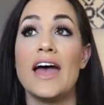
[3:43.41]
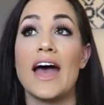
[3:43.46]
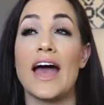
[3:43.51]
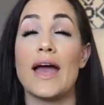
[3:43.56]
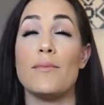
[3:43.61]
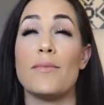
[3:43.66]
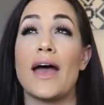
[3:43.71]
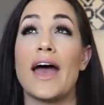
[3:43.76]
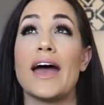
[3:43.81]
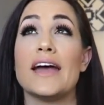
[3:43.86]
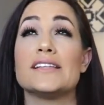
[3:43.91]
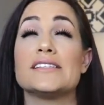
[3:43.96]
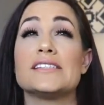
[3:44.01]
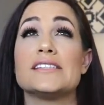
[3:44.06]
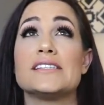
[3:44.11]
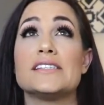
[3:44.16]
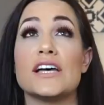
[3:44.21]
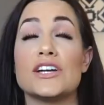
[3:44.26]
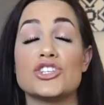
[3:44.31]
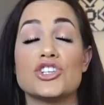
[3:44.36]
I'm at
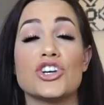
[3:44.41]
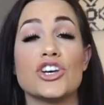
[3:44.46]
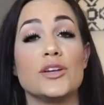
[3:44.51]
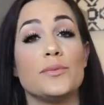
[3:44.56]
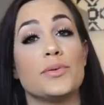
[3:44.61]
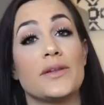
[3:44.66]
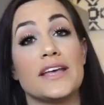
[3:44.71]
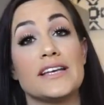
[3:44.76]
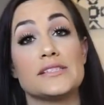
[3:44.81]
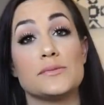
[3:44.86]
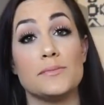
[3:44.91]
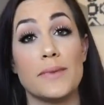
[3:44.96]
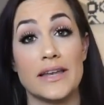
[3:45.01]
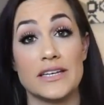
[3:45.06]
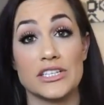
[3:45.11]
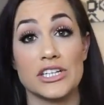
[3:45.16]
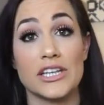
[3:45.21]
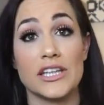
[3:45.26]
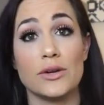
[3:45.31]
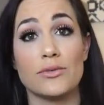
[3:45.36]
such a good place
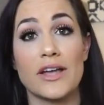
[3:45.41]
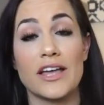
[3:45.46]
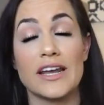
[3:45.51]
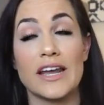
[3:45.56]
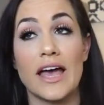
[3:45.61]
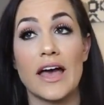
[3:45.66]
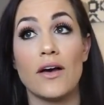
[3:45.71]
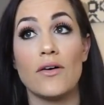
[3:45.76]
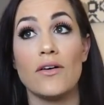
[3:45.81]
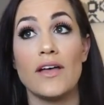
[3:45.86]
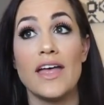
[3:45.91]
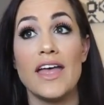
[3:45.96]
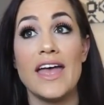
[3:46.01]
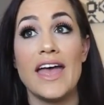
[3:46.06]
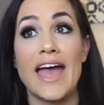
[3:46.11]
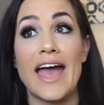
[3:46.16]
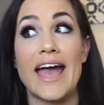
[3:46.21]
mentally right now,